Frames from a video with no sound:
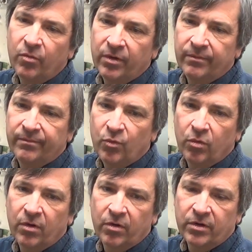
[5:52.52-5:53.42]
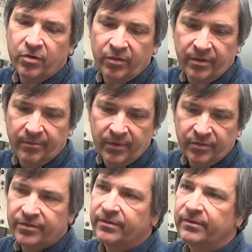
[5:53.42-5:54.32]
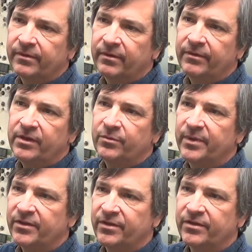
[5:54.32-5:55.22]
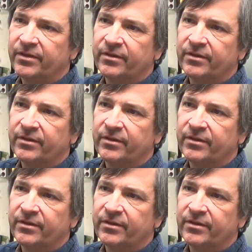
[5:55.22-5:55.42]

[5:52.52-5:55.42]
well, we're more hardcore than most of these businesses.